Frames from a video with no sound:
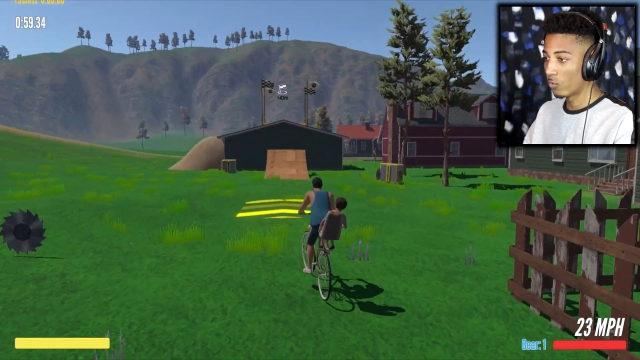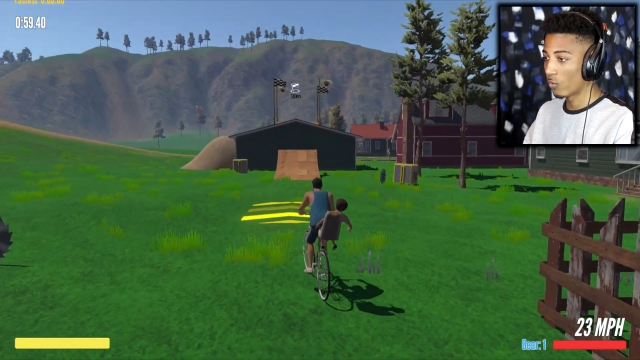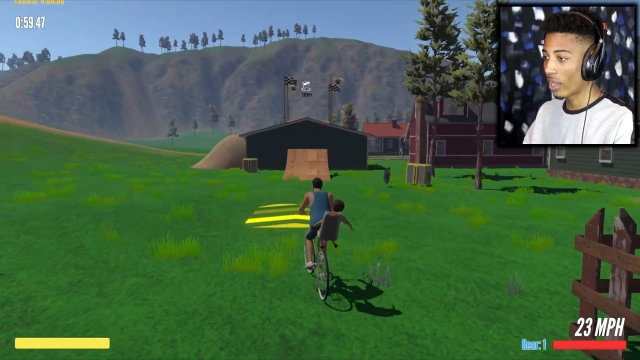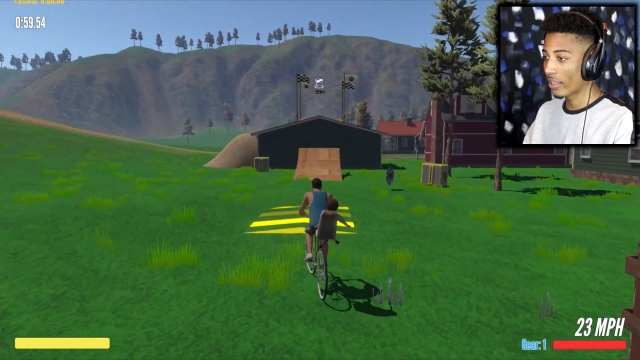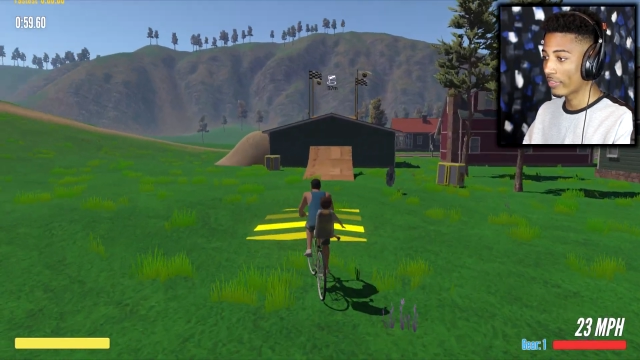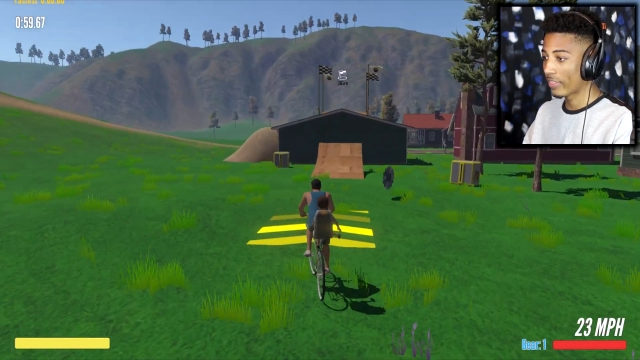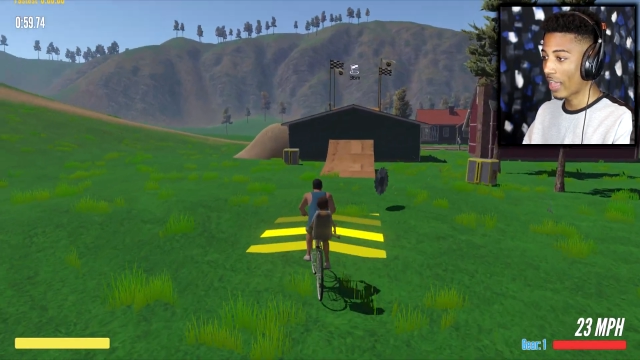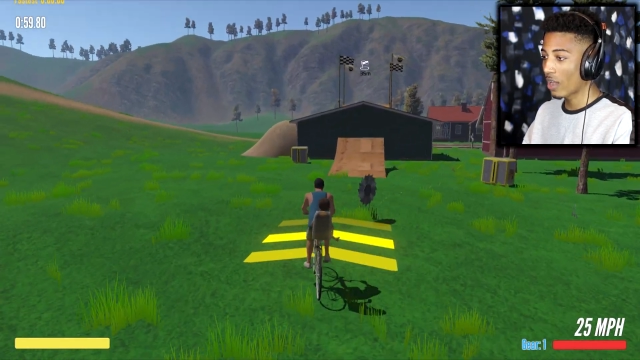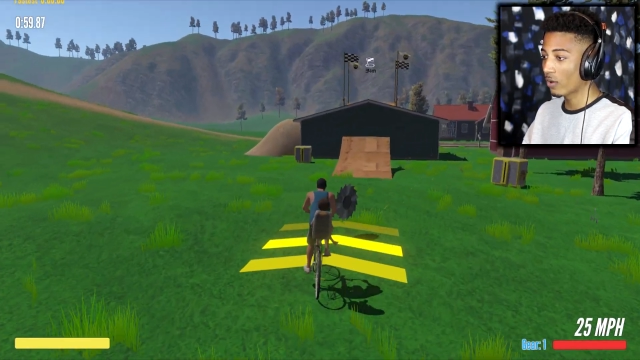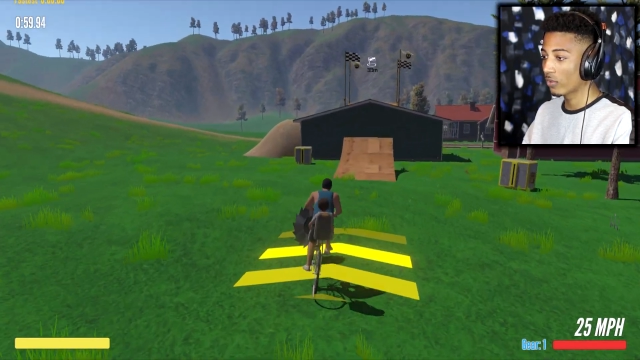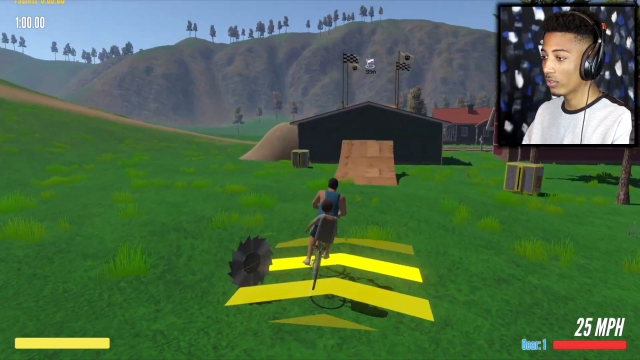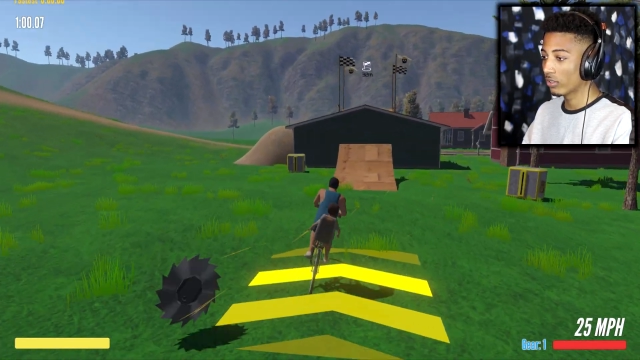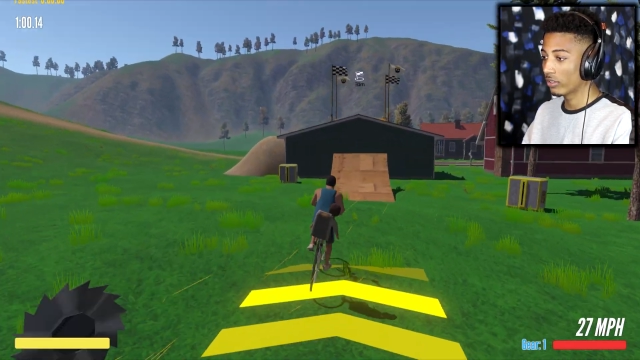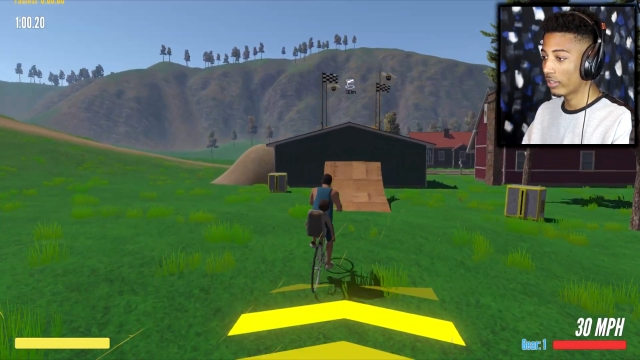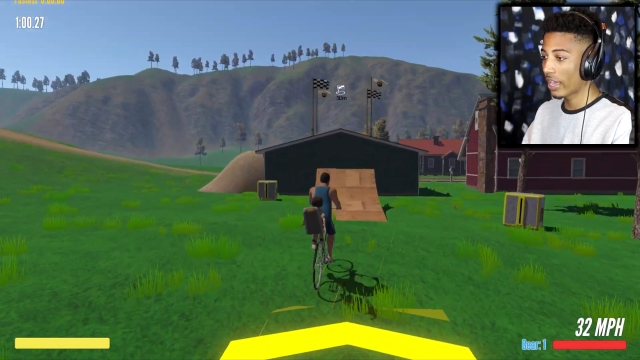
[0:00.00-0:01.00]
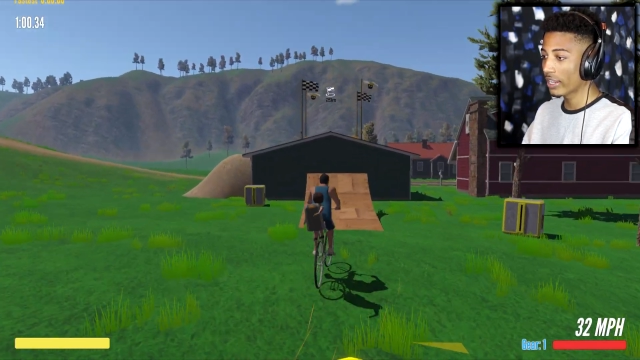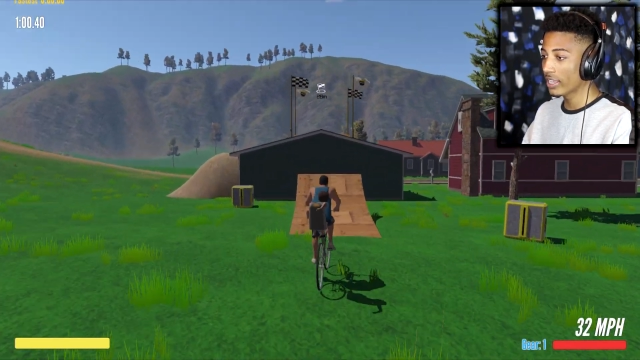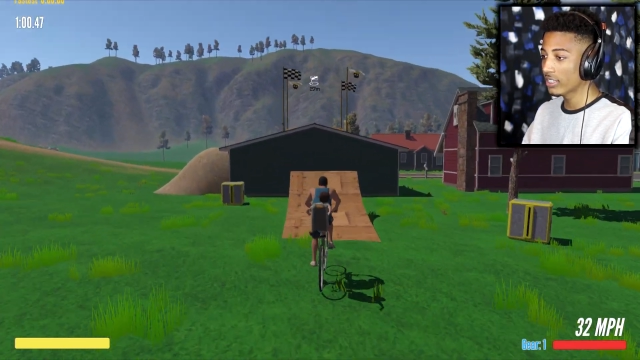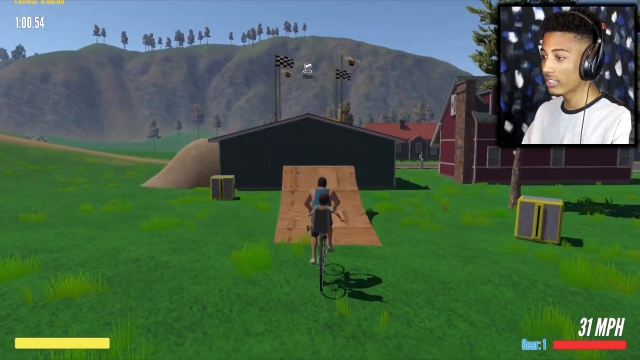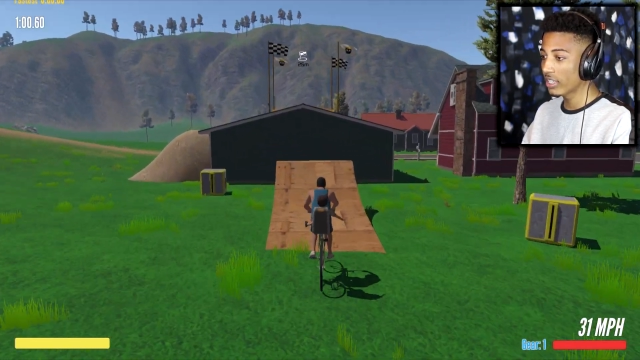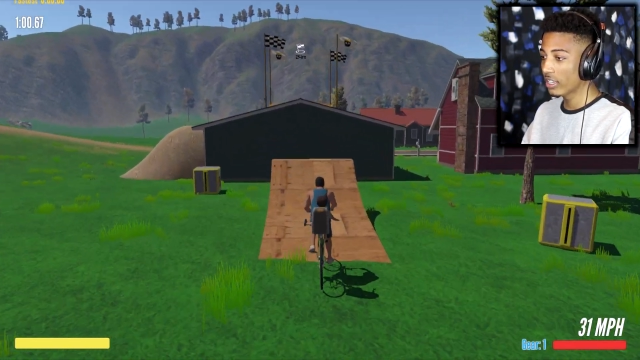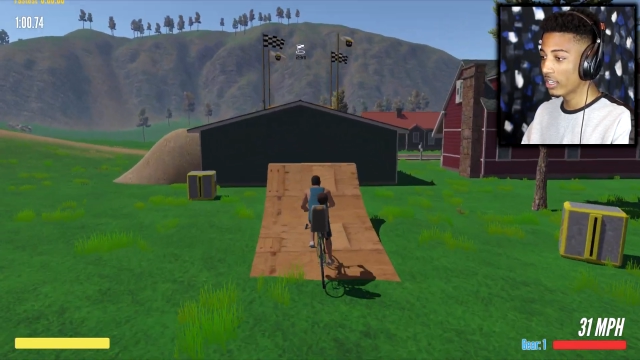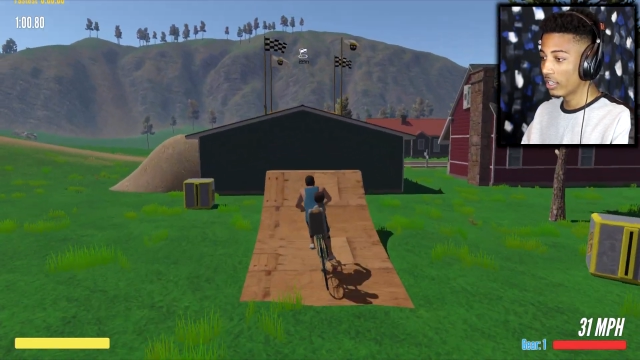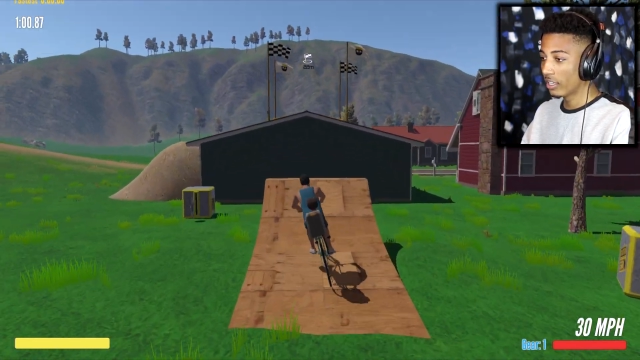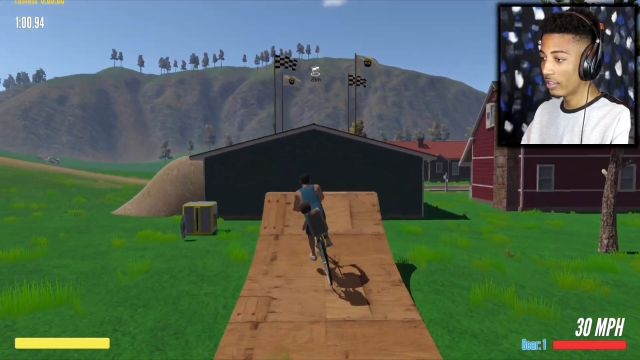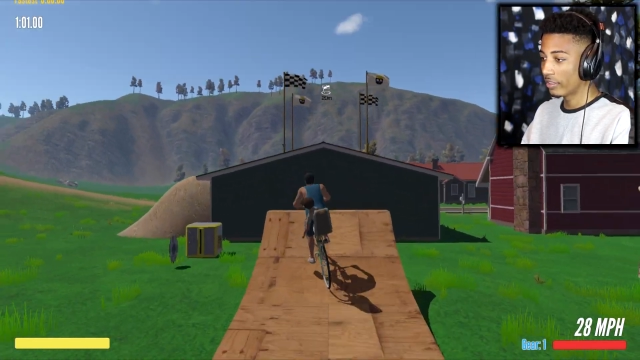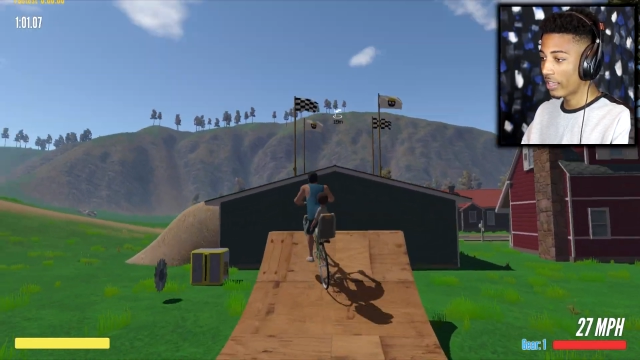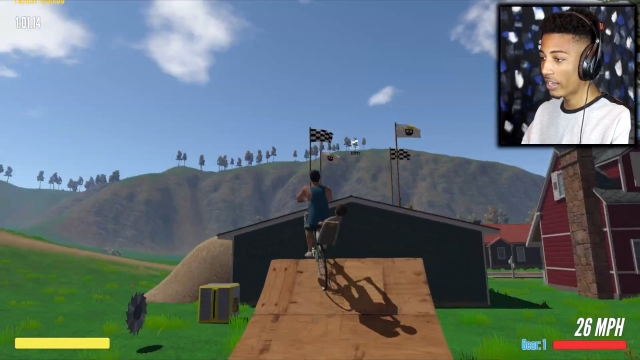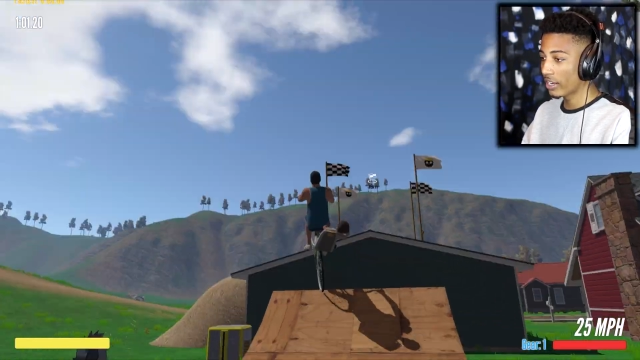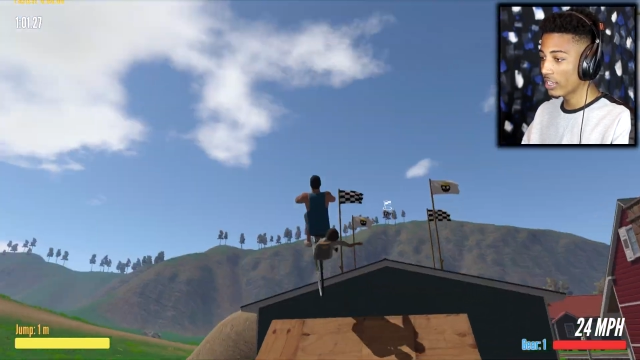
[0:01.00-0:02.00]
What? That that easy?
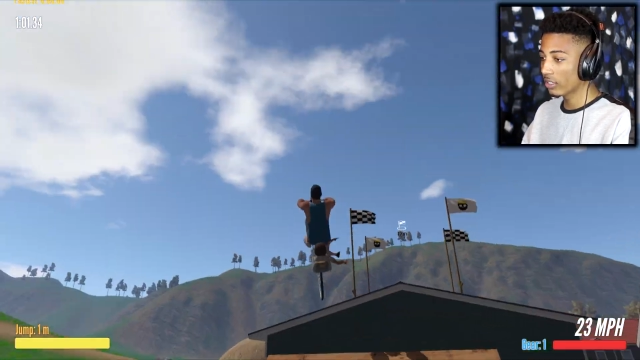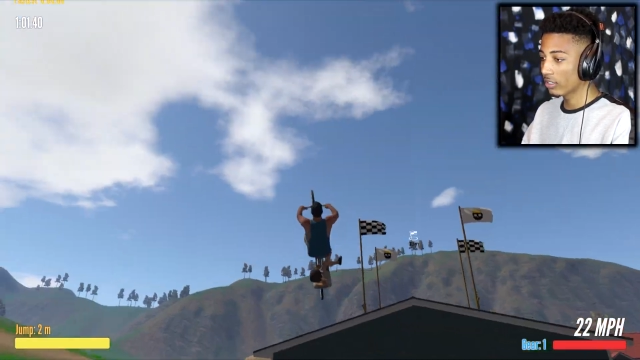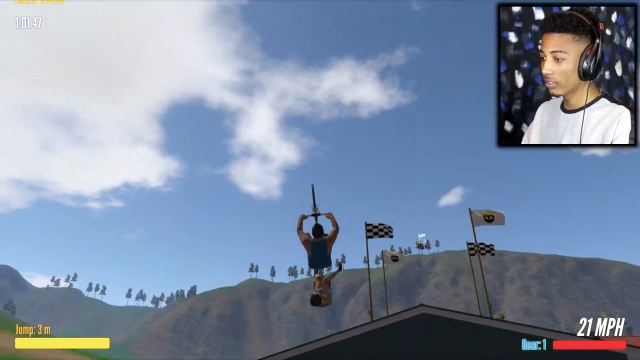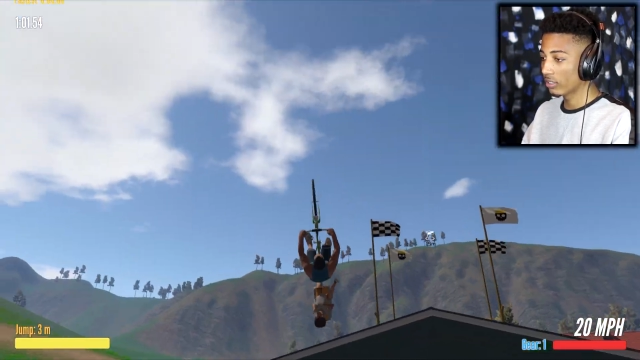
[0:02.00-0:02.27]
That e-